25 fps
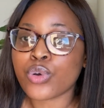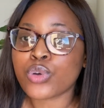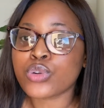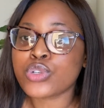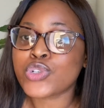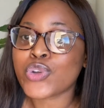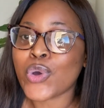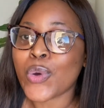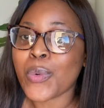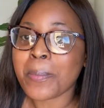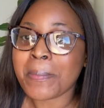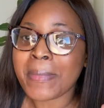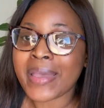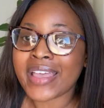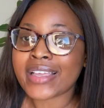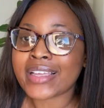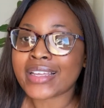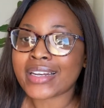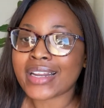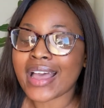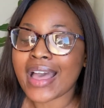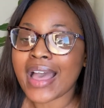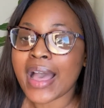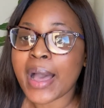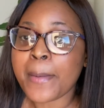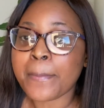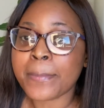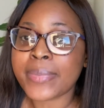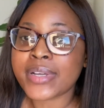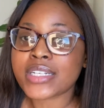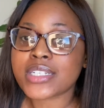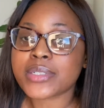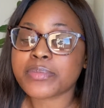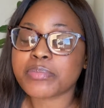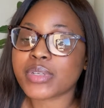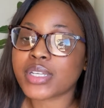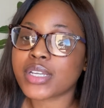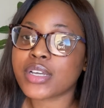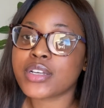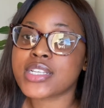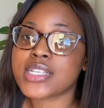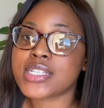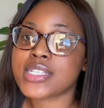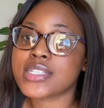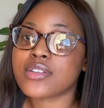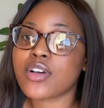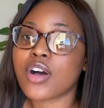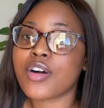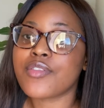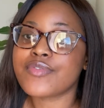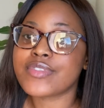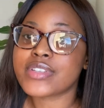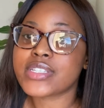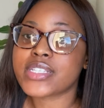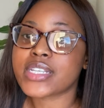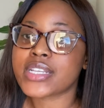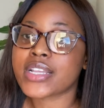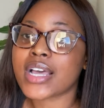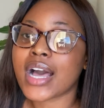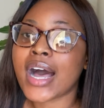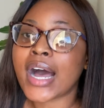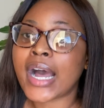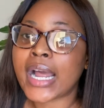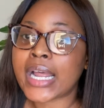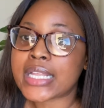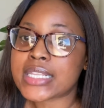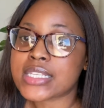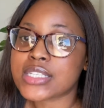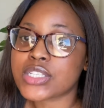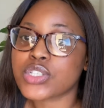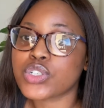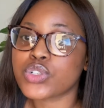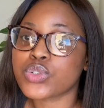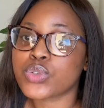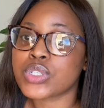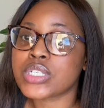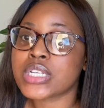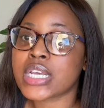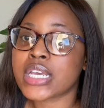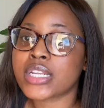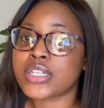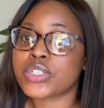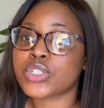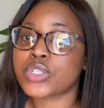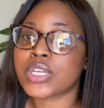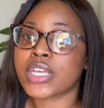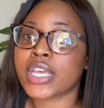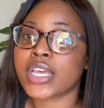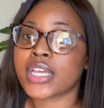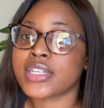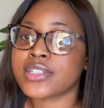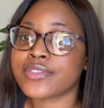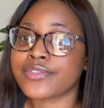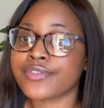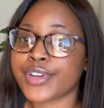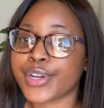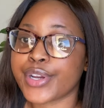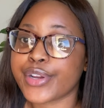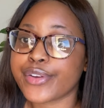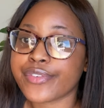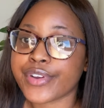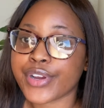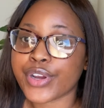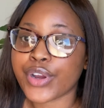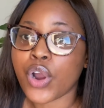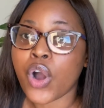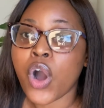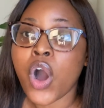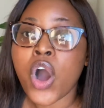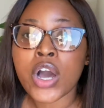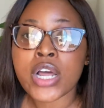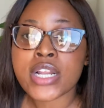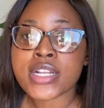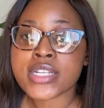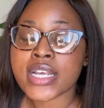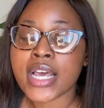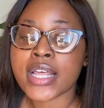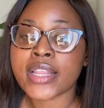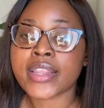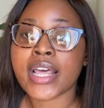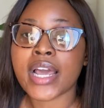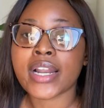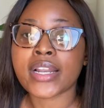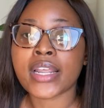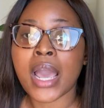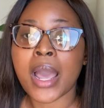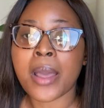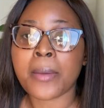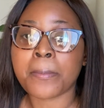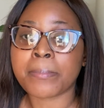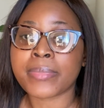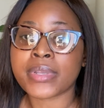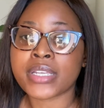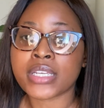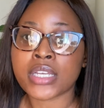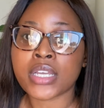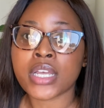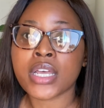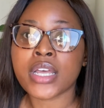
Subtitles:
Don't make it a habit because obviously irons do tend to get very hot and that can be